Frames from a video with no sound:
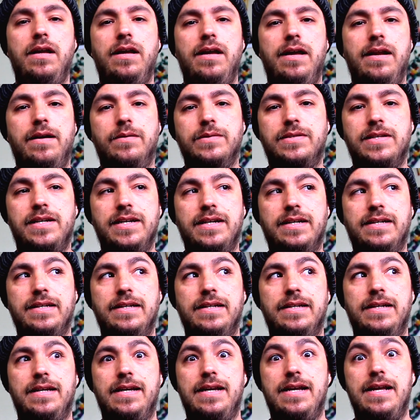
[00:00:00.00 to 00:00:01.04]
And I was like,
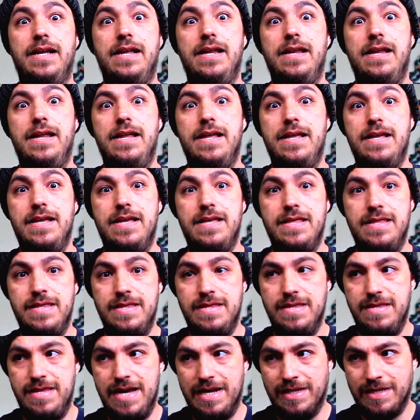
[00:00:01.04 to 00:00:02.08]

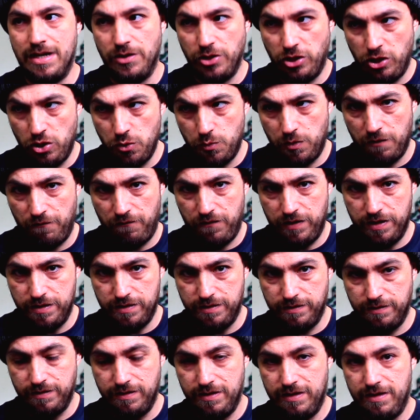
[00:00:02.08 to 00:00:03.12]
that's how you would
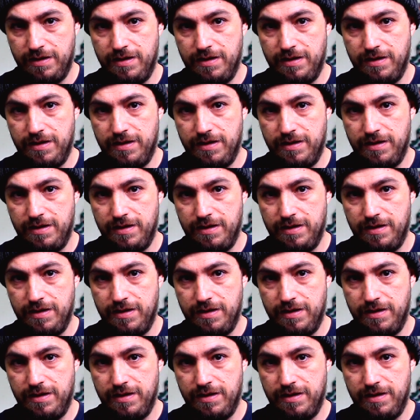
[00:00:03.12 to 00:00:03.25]
feel.